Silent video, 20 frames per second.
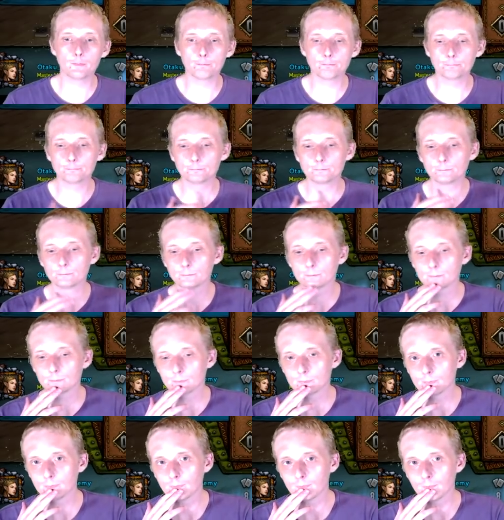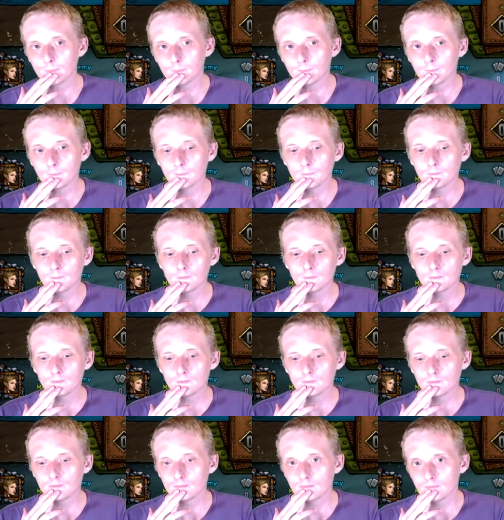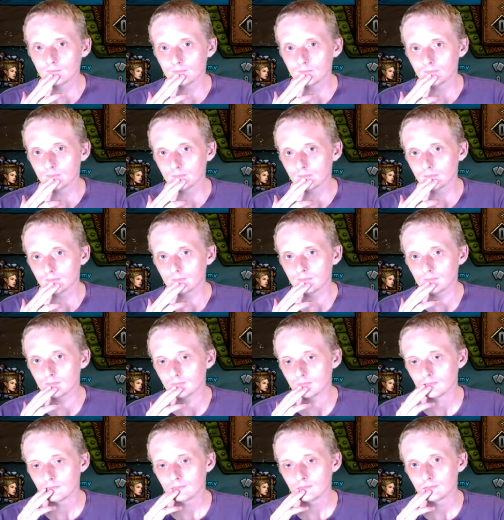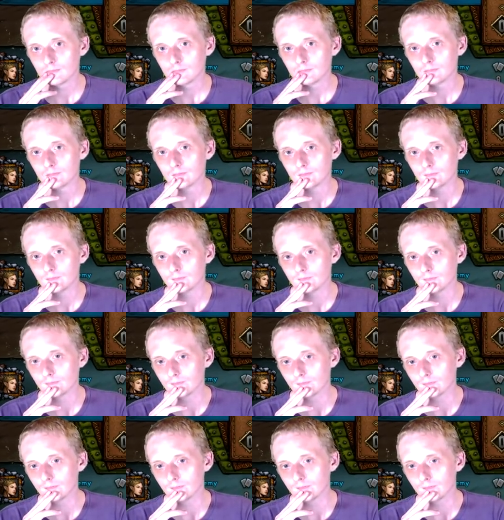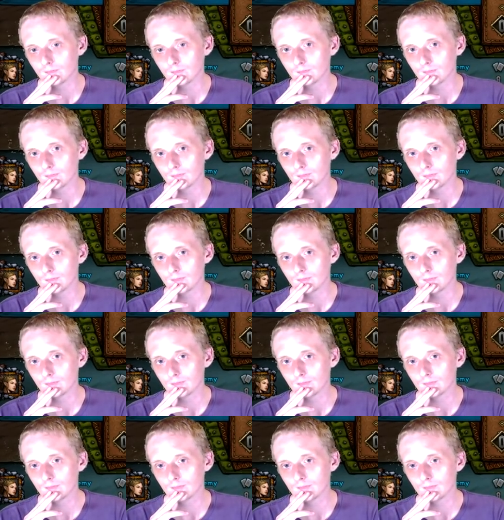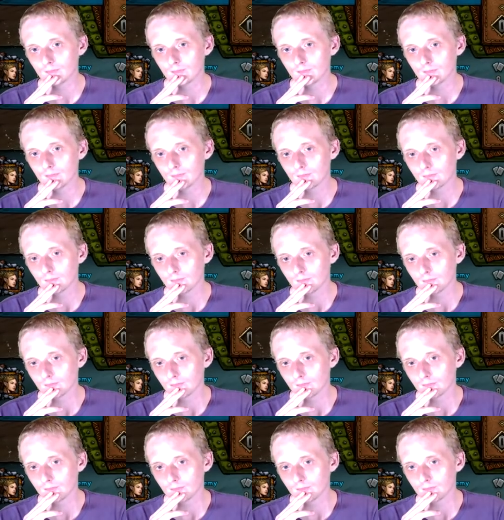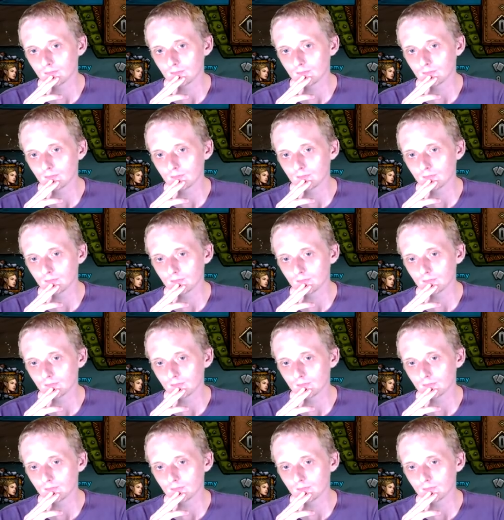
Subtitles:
Nobody speaks.